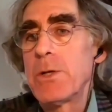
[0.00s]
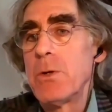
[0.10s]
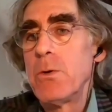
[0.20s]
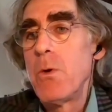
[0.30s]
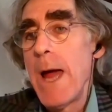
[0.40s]

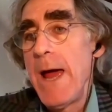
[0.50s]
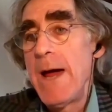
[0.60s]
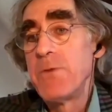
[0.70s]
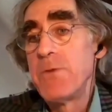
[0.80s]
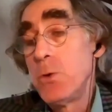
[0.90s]
to
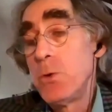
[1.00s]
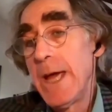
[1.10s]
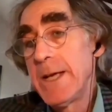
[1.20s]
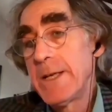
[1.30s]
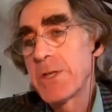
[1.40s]
have new
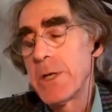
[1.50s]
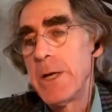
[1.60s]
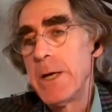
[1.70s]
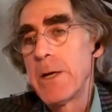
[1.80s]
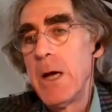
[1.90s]
gates
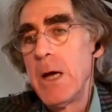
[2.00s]
in it.